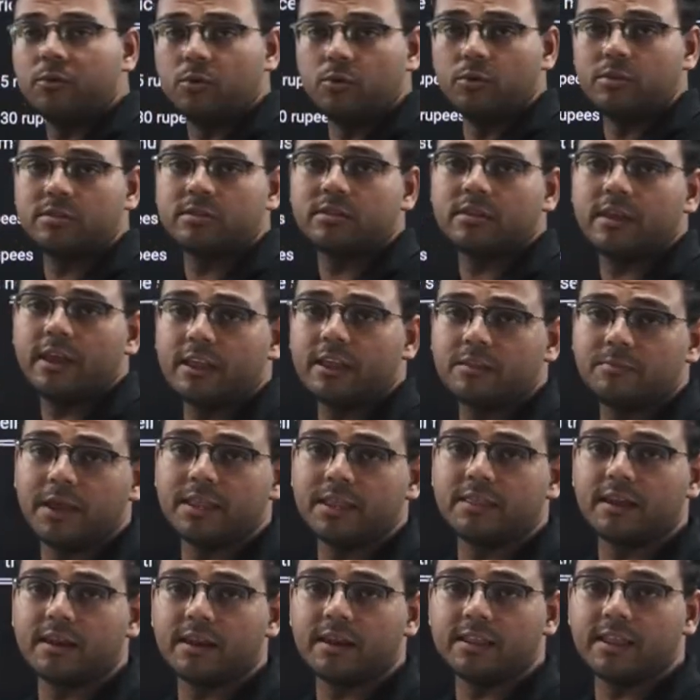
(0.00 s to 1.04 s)
fruits is
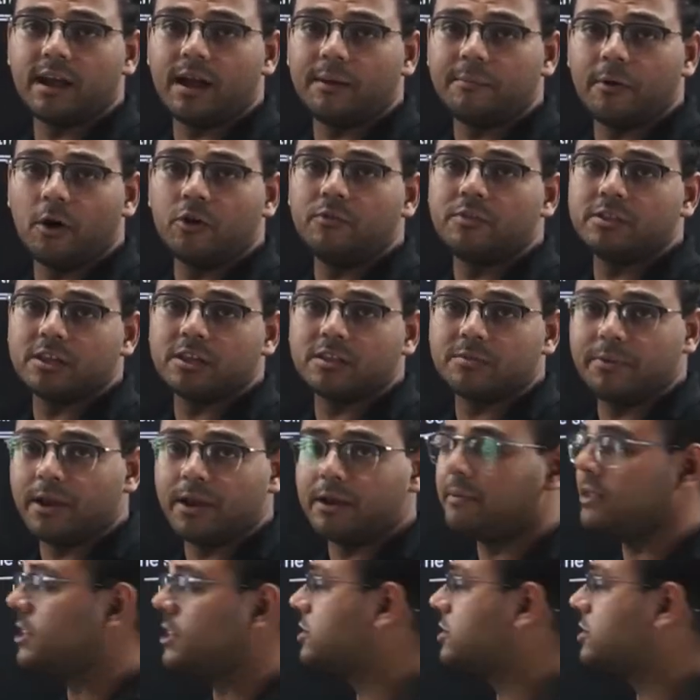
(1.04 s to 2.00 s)
basically the amount which is paid by